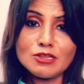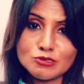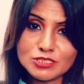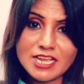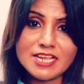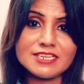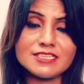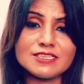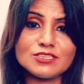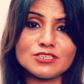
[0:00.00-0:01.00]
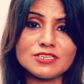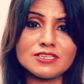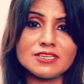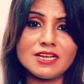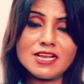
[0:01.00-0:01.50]
So take
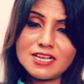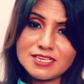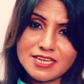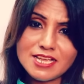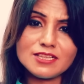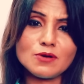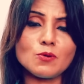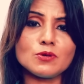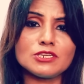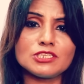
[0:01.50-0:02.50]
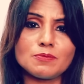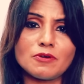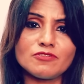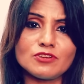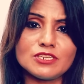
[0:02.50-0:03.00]
decision, take the ownership
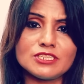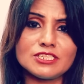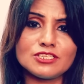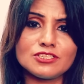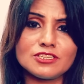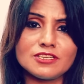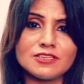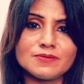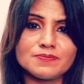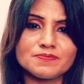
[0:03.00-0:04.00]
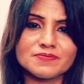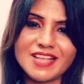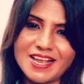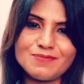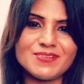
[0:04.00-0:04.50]
of your decision,
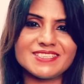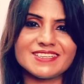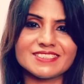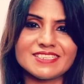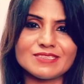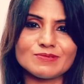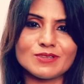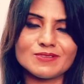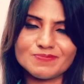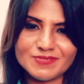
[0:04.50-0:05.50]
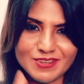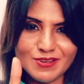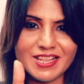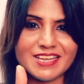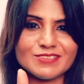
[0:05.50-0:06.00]
and be successful.
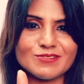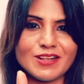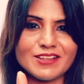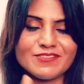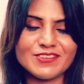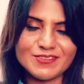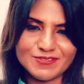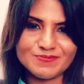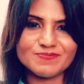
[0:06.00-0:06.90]
Good luck to all of you.